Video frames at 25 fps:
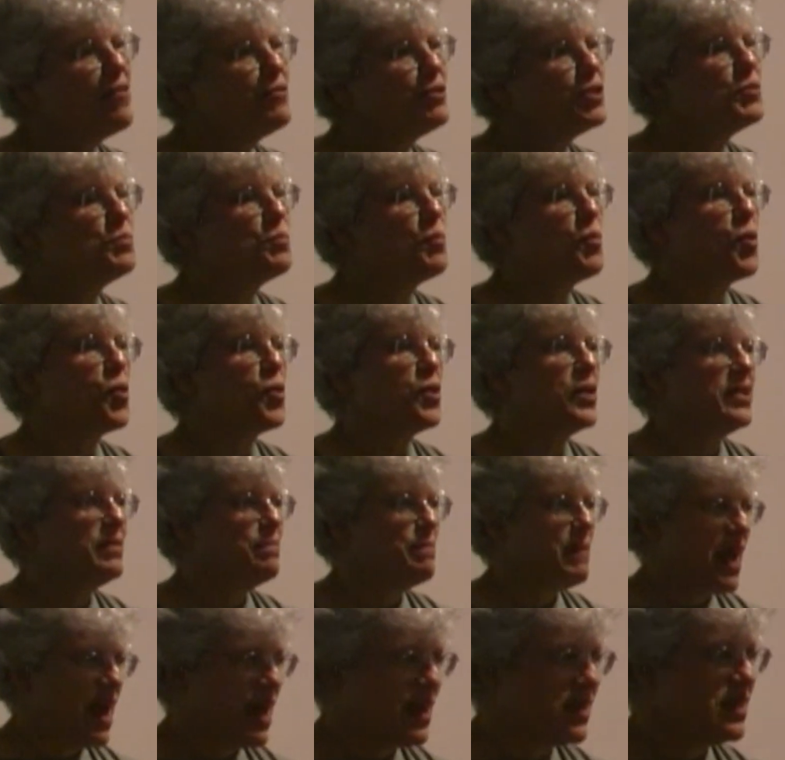was born in
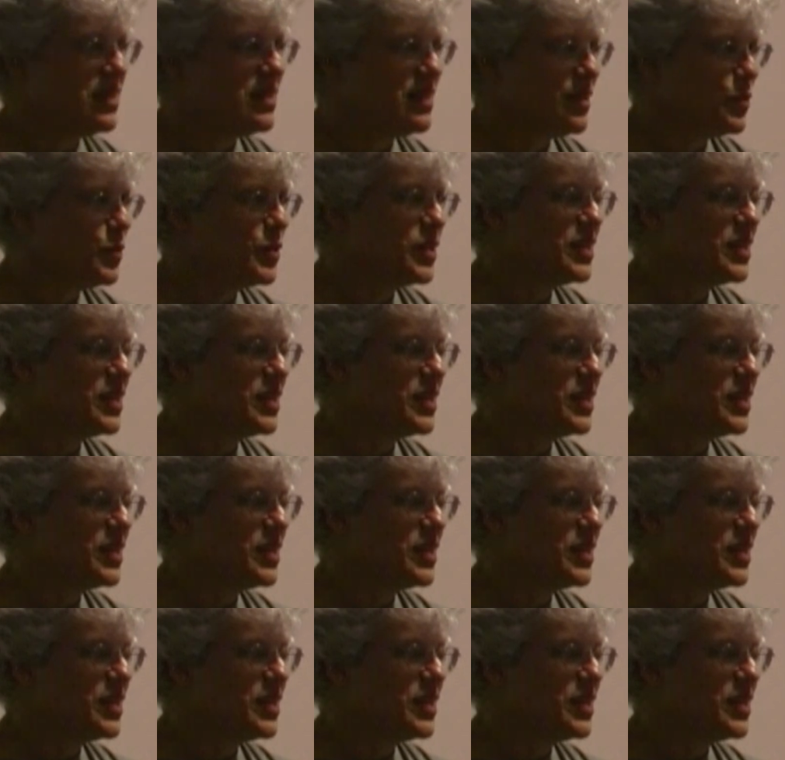Madison,